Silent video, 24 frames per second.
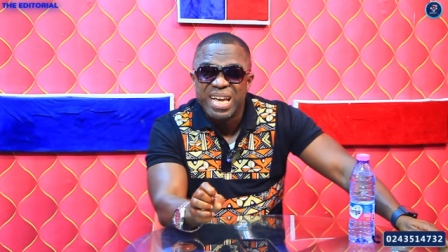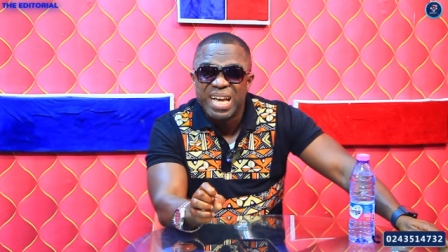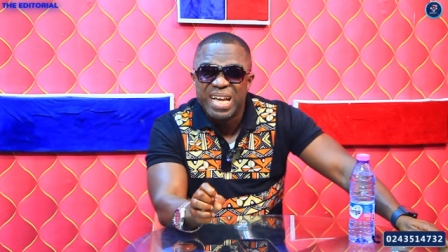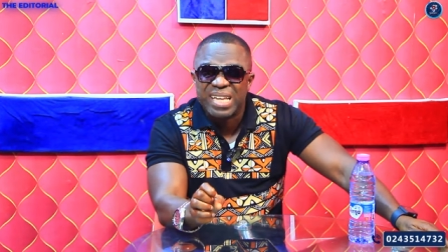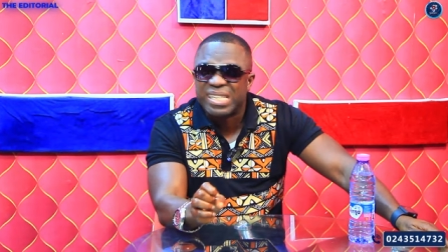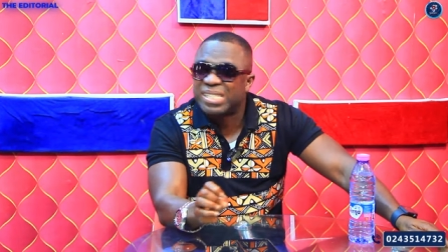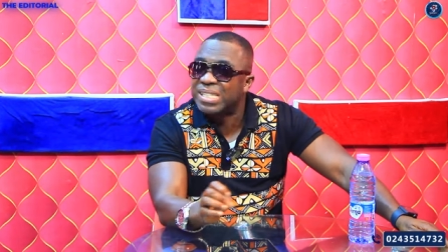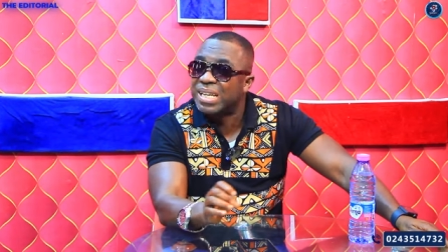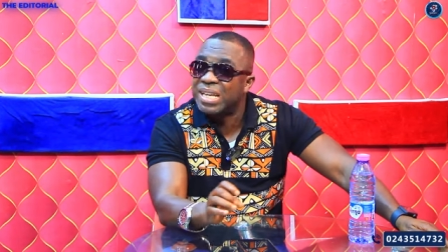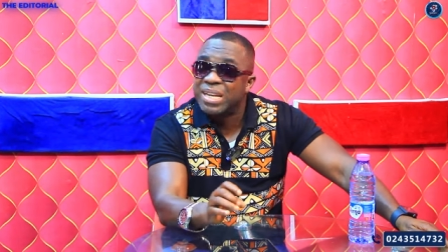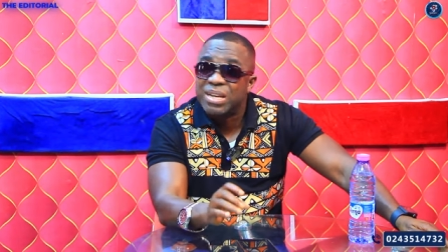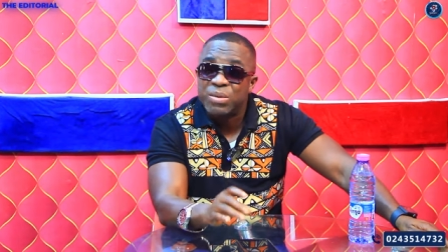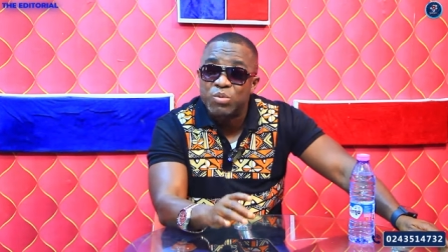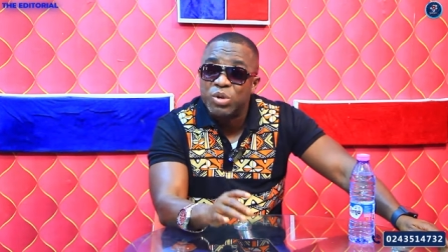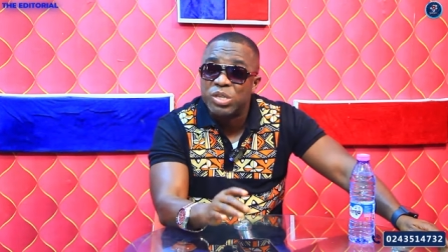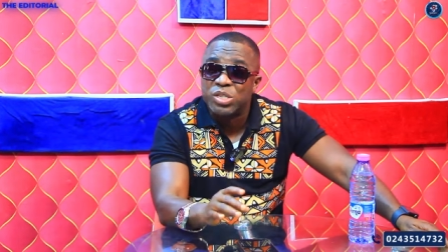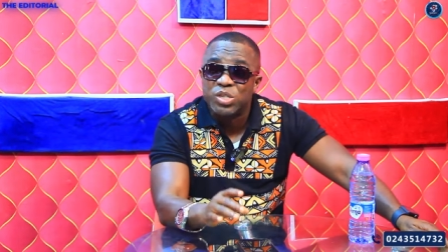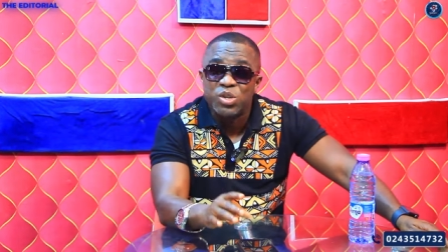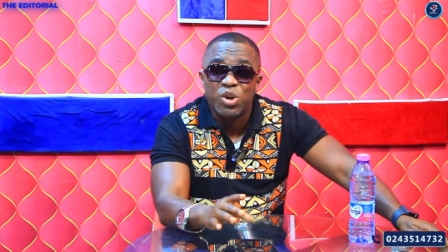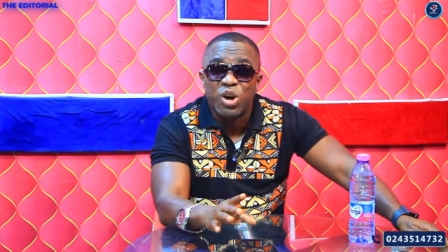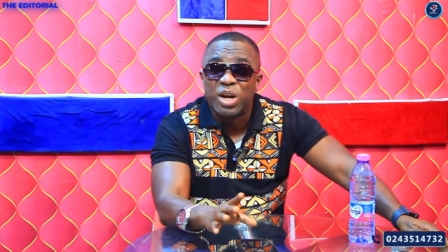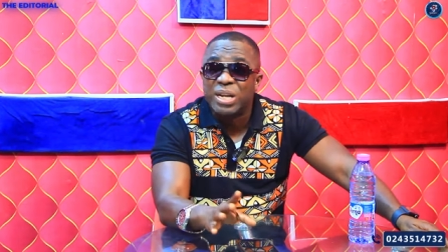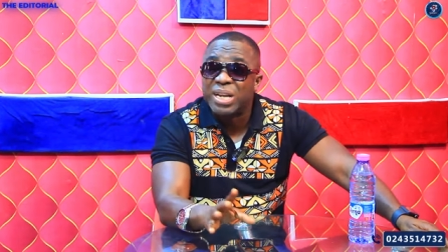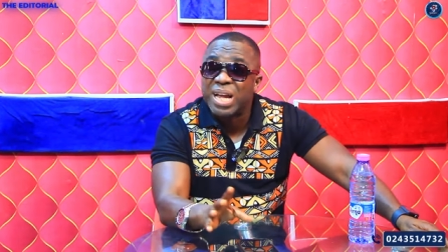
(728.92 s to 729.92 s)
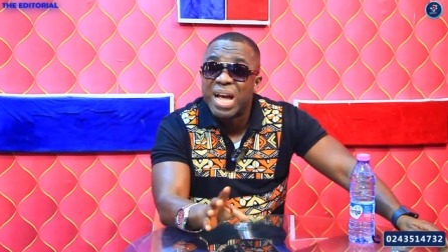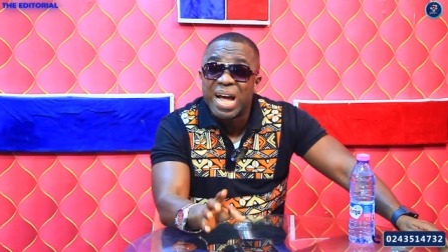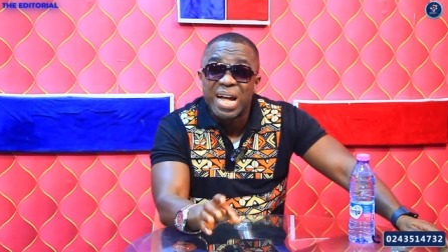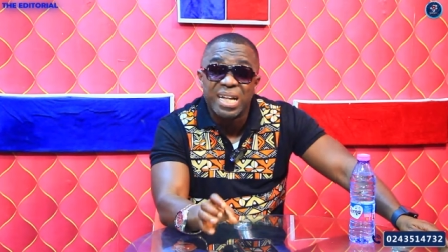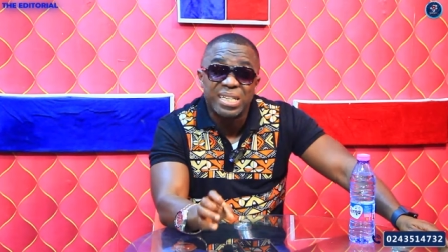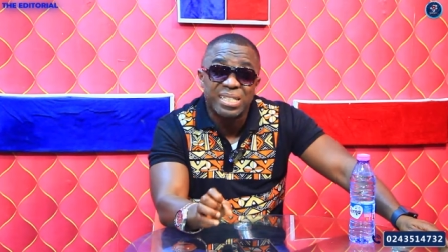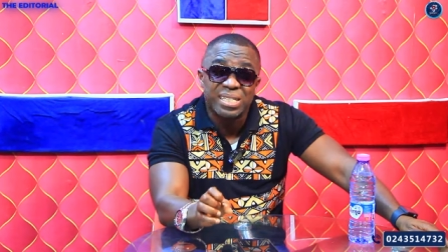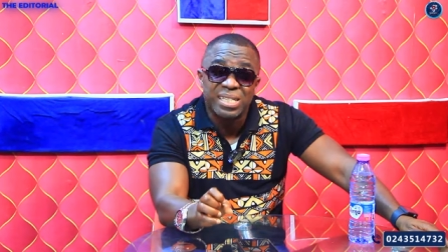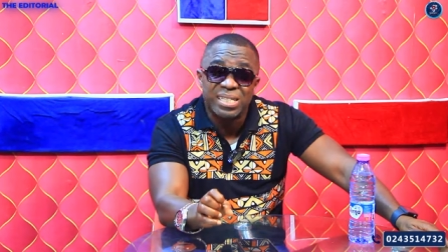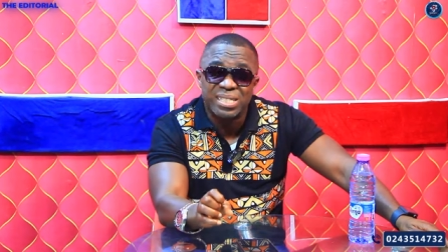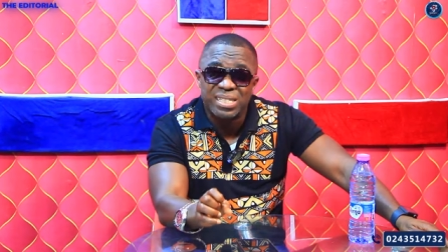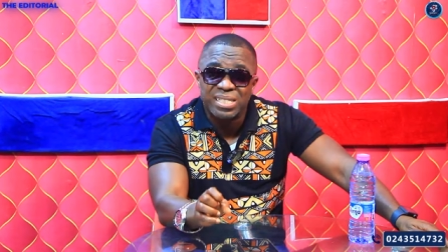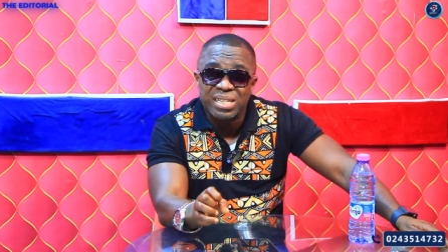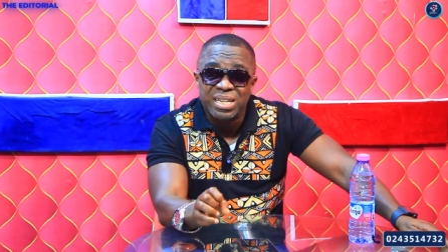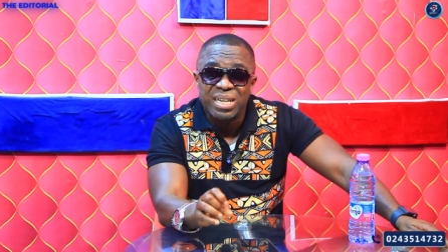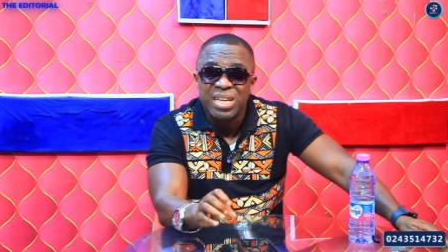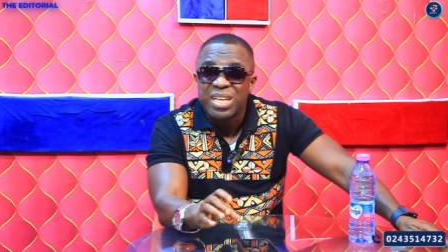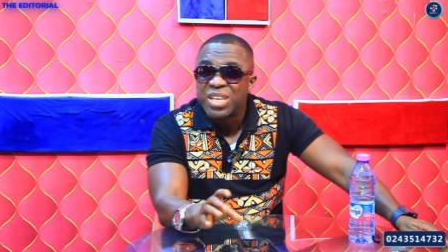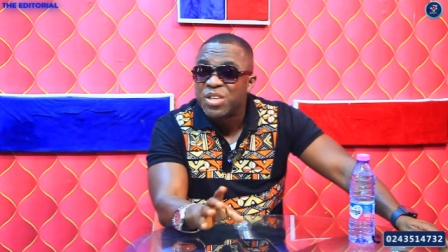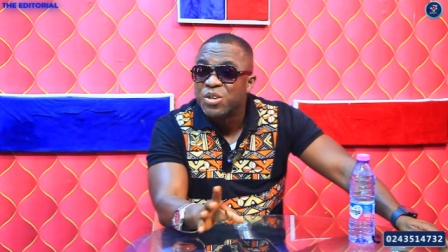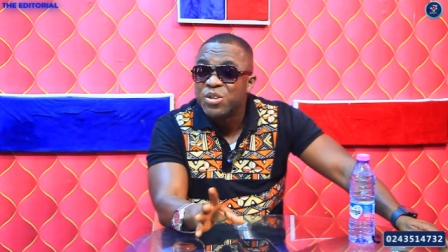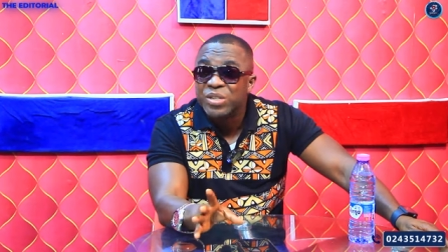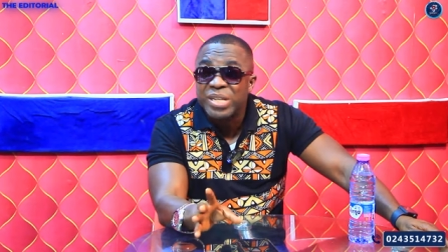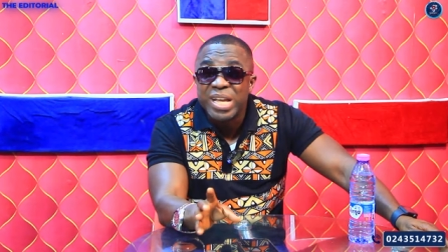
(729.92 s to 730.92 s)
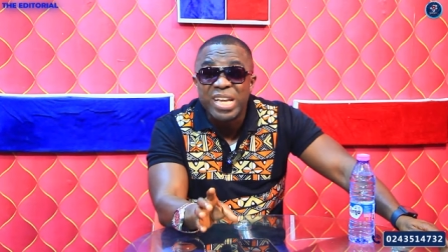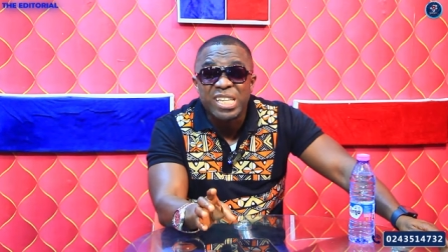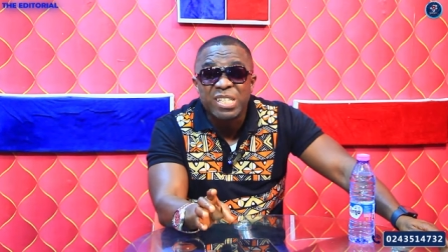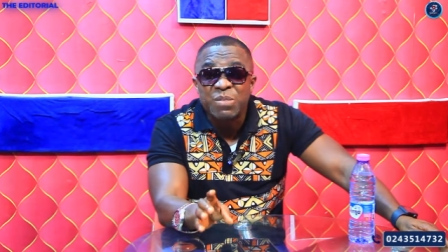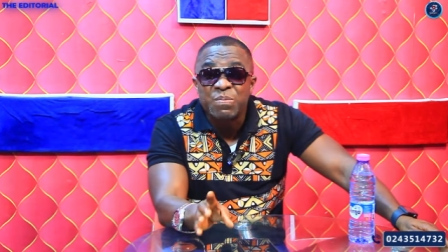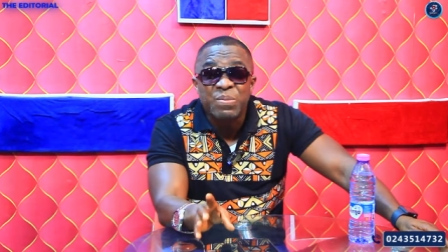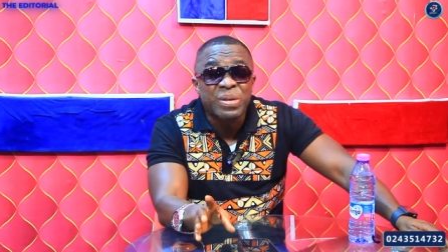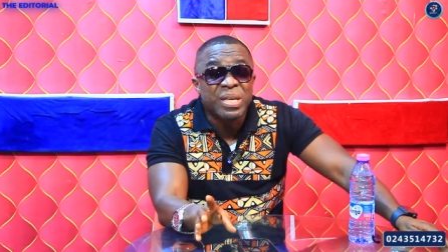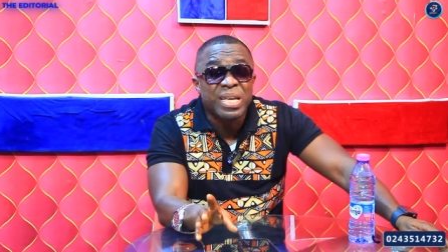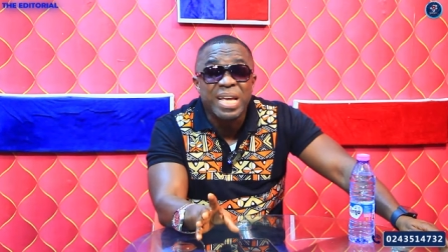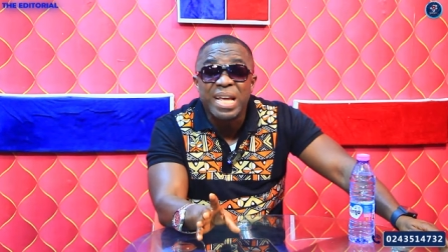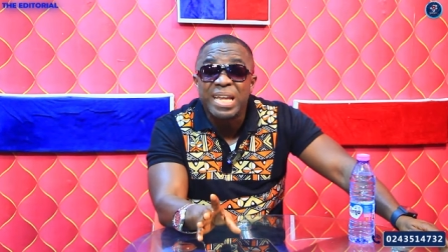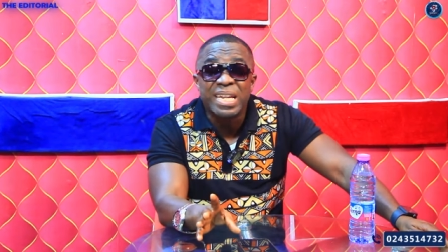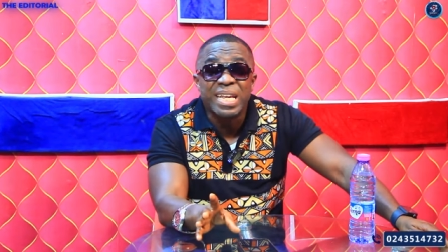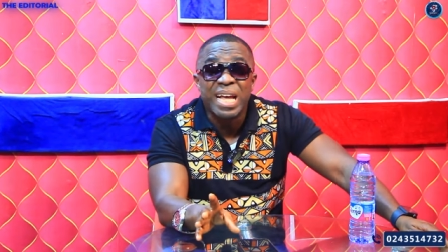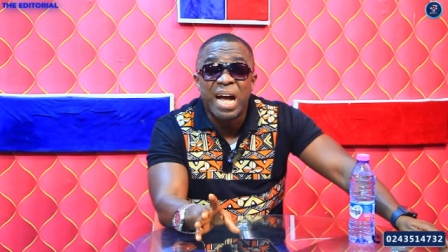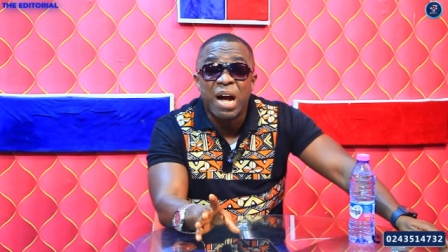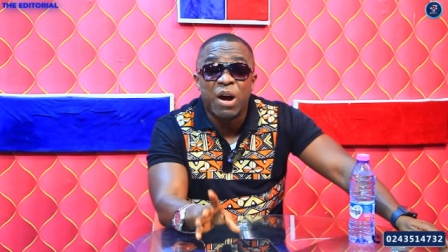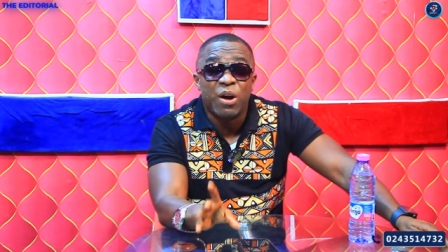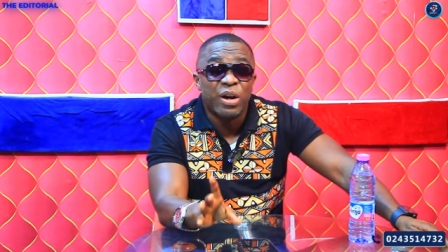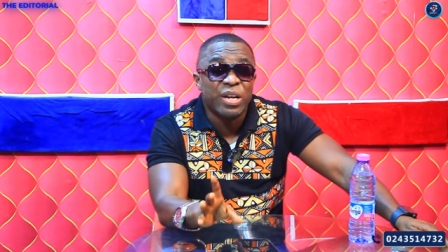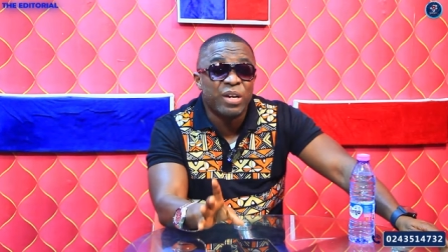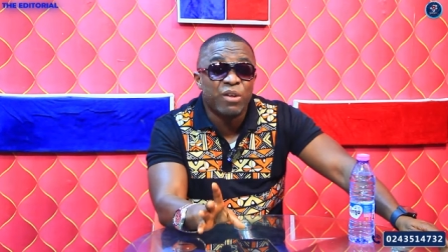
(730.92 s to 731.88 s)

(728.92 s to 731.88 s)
a celebrity or an artist, you just speak anyhow.